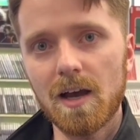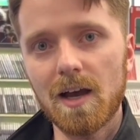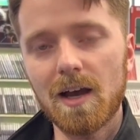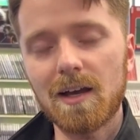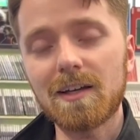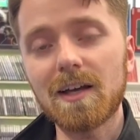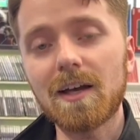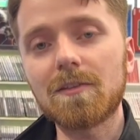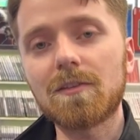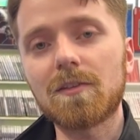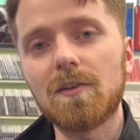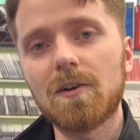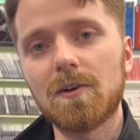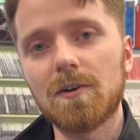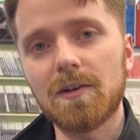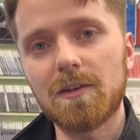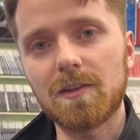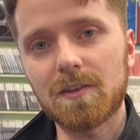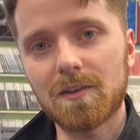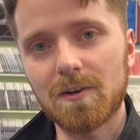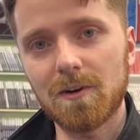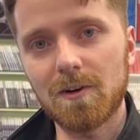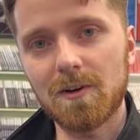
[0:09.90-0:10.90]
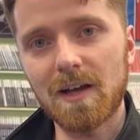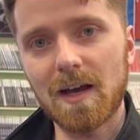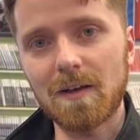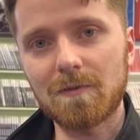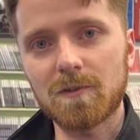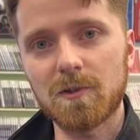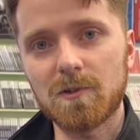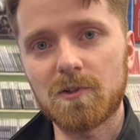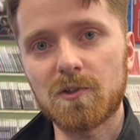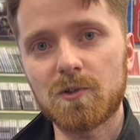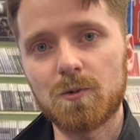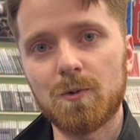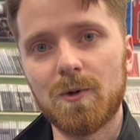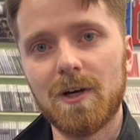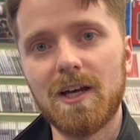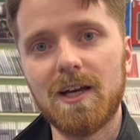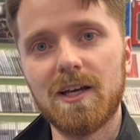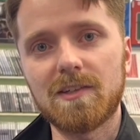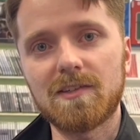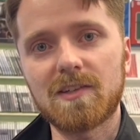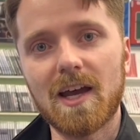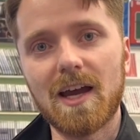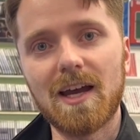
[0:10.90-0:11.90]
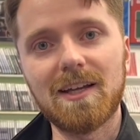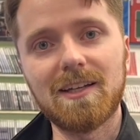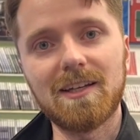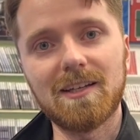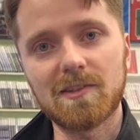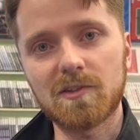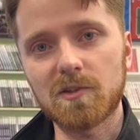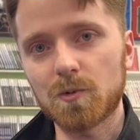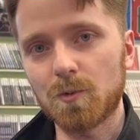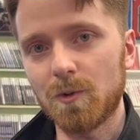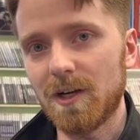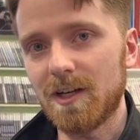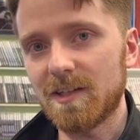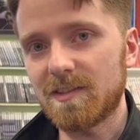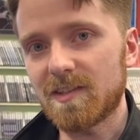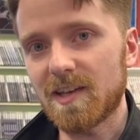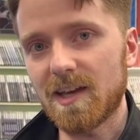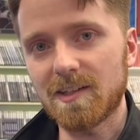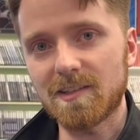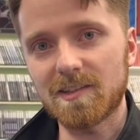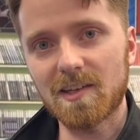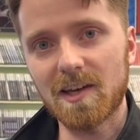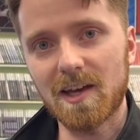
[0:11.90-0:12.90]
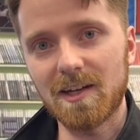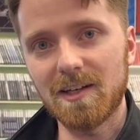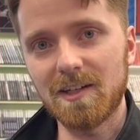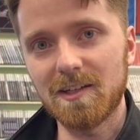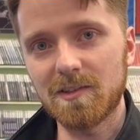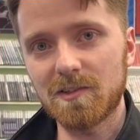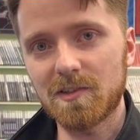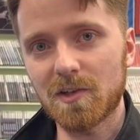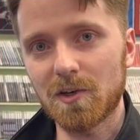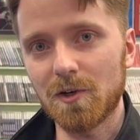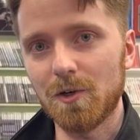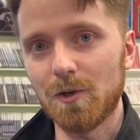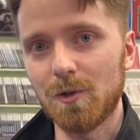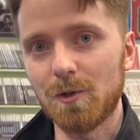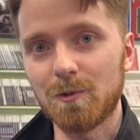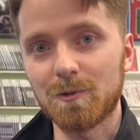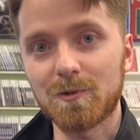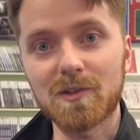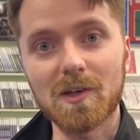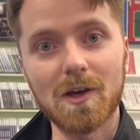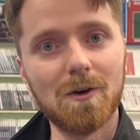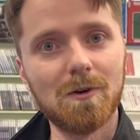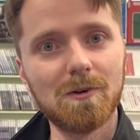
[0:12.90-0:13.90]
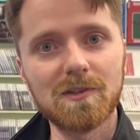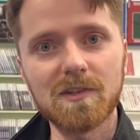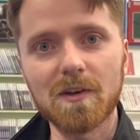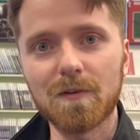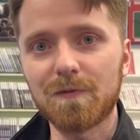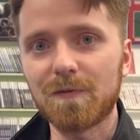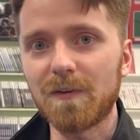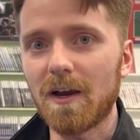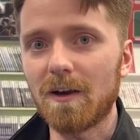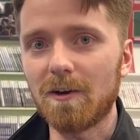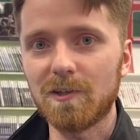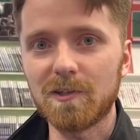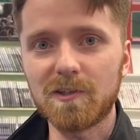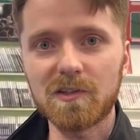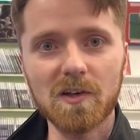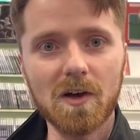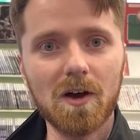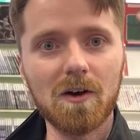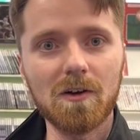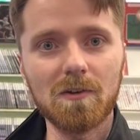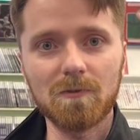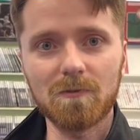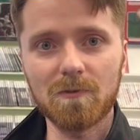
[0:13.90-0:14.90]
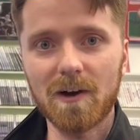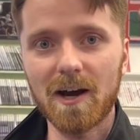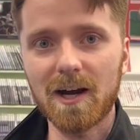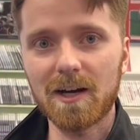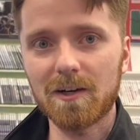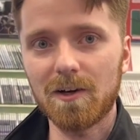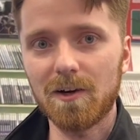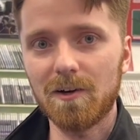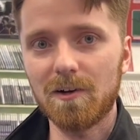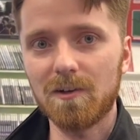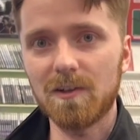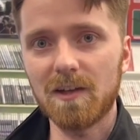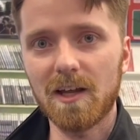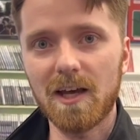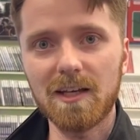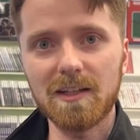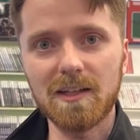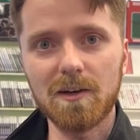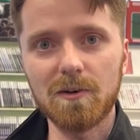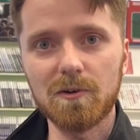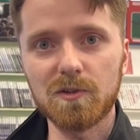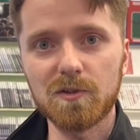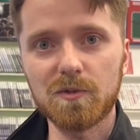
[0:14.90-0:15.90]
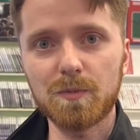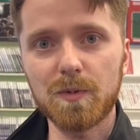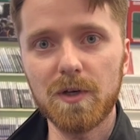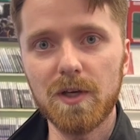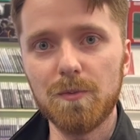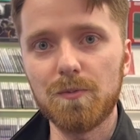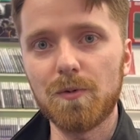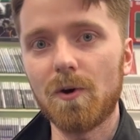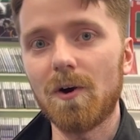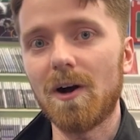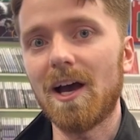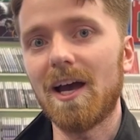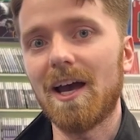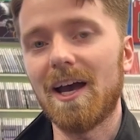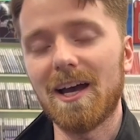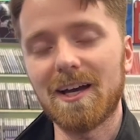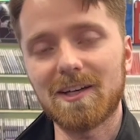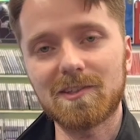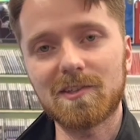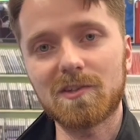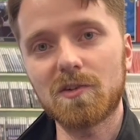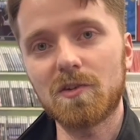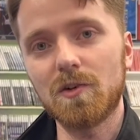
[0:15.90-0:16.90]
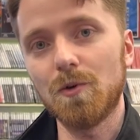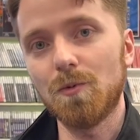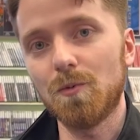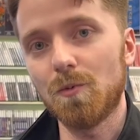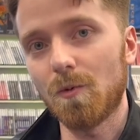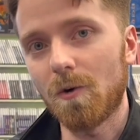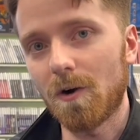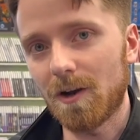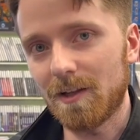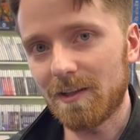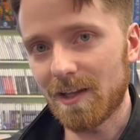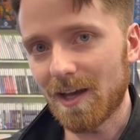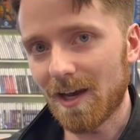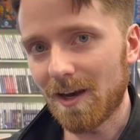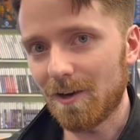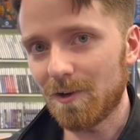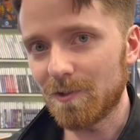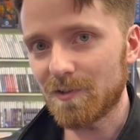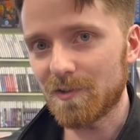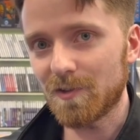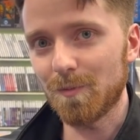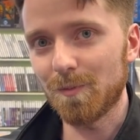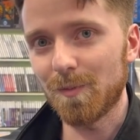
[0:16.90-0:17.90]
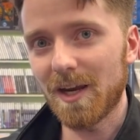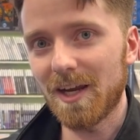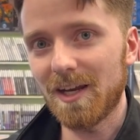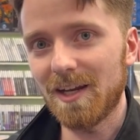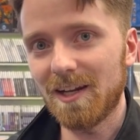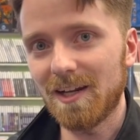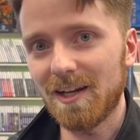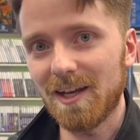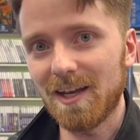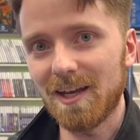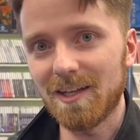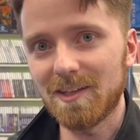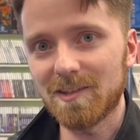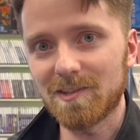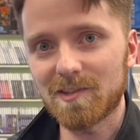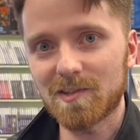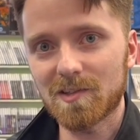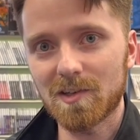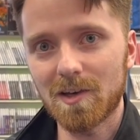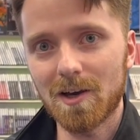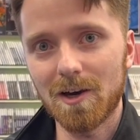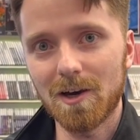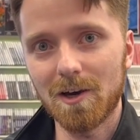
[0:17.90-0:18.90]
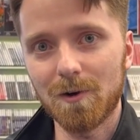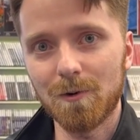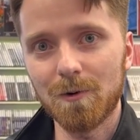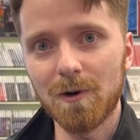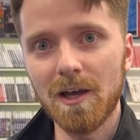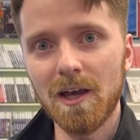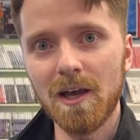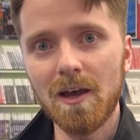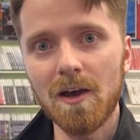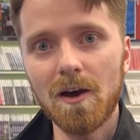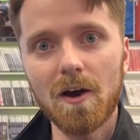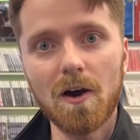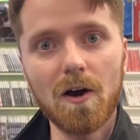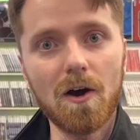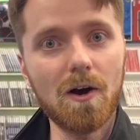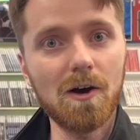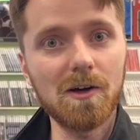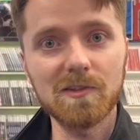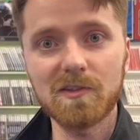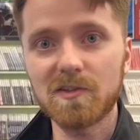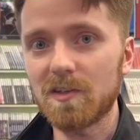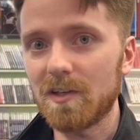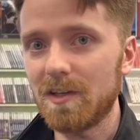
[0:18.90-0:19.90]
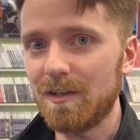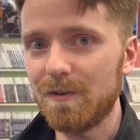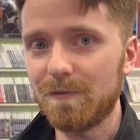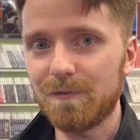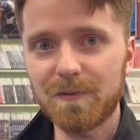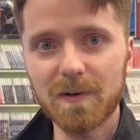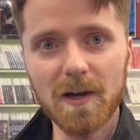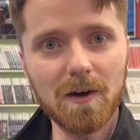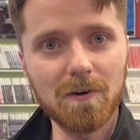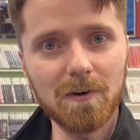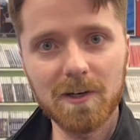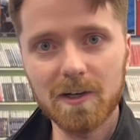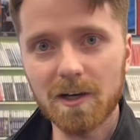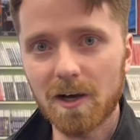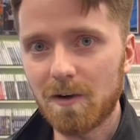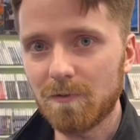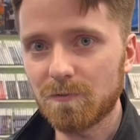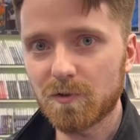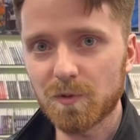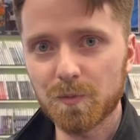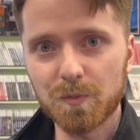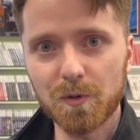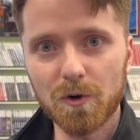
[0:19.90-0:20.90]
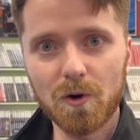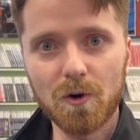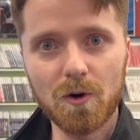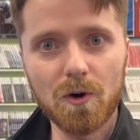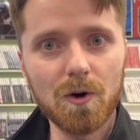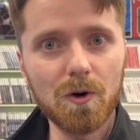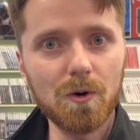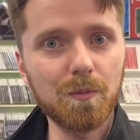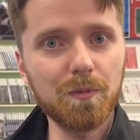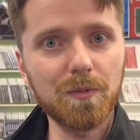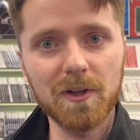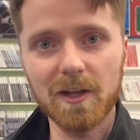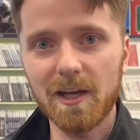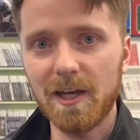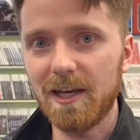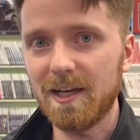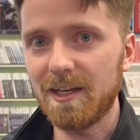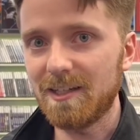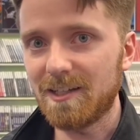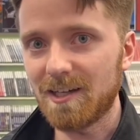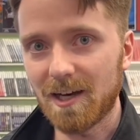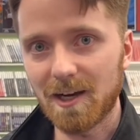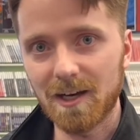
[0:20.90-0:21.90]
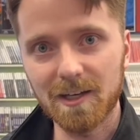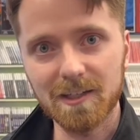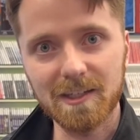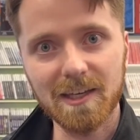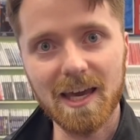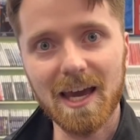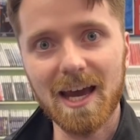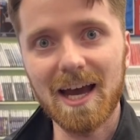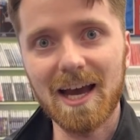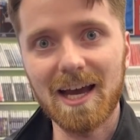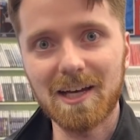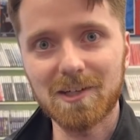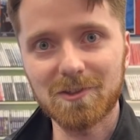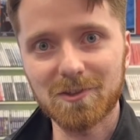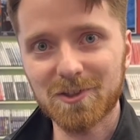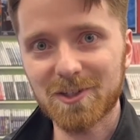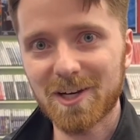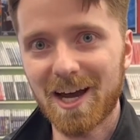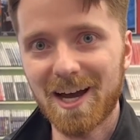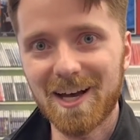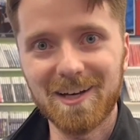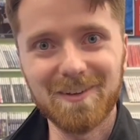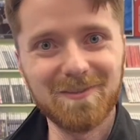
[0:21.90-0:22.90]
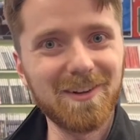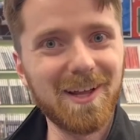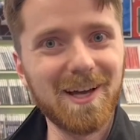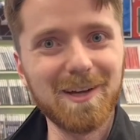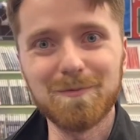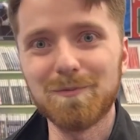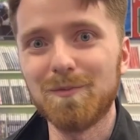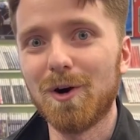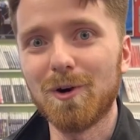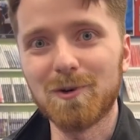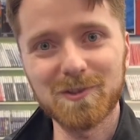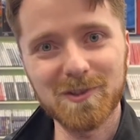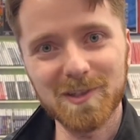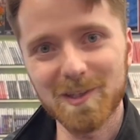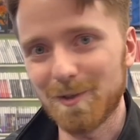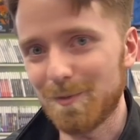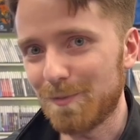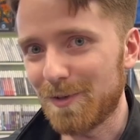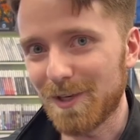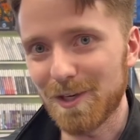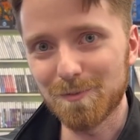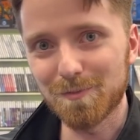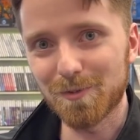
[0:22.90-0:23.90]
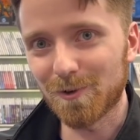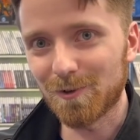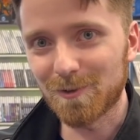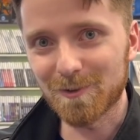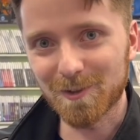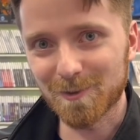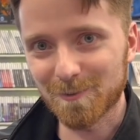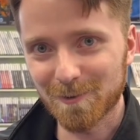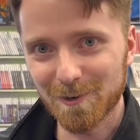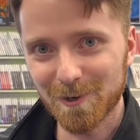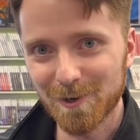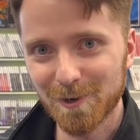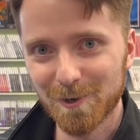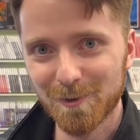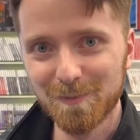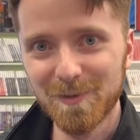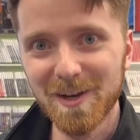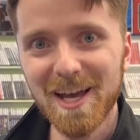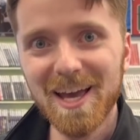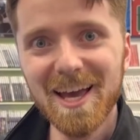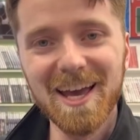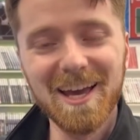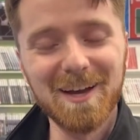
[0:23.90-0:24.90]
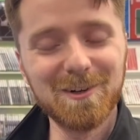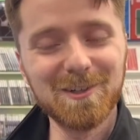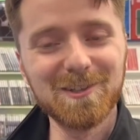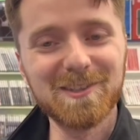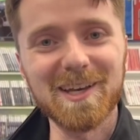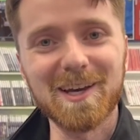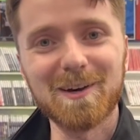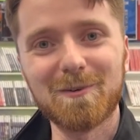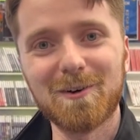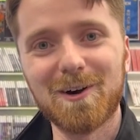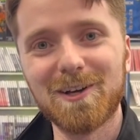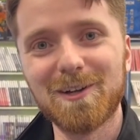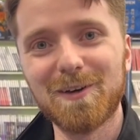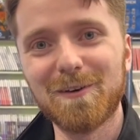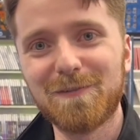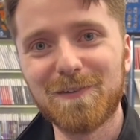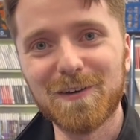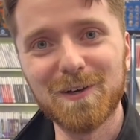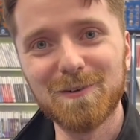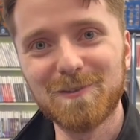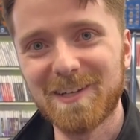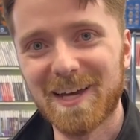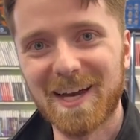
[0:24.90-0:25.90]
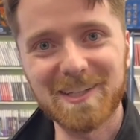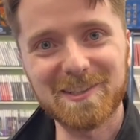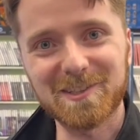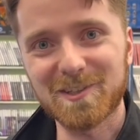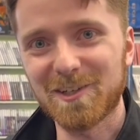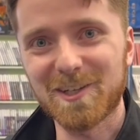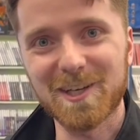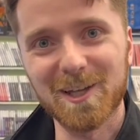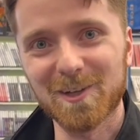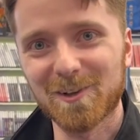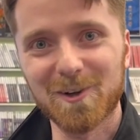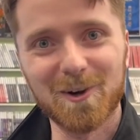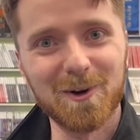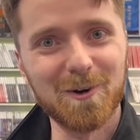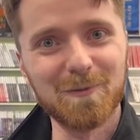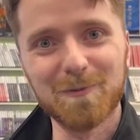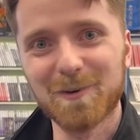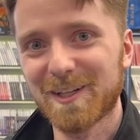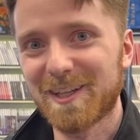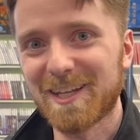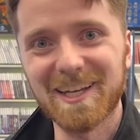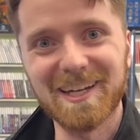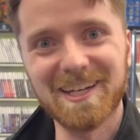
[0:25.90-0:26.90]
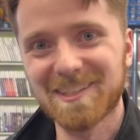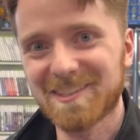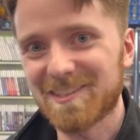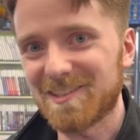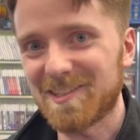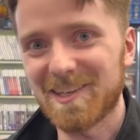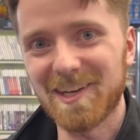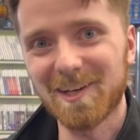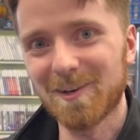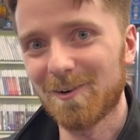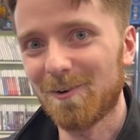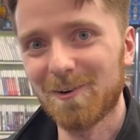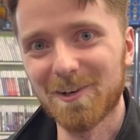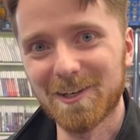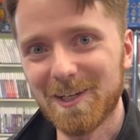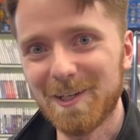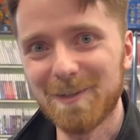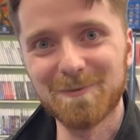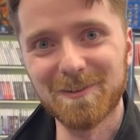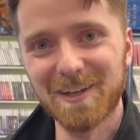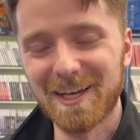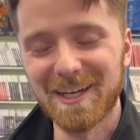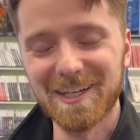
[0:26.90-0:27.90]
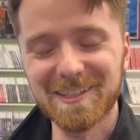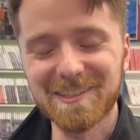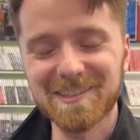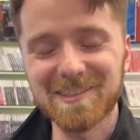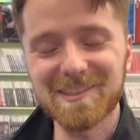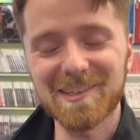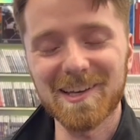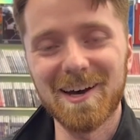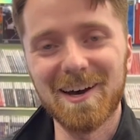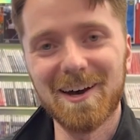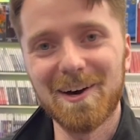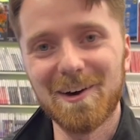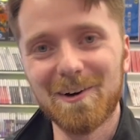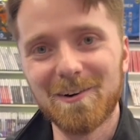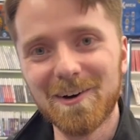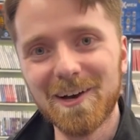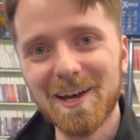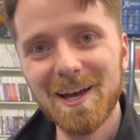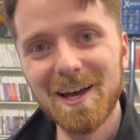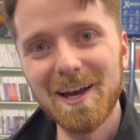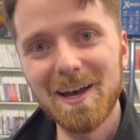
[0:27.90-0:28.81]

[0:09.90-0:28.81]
I got 33rd after Swiss. I ended Swiss at 10-2, so it's a very solid record. Like, there's people at X21 that also made it in, so honestly, very comfortable. Played cash kind of like most of the people in the room. It was like one of the few decks you could learn within a single evening, so...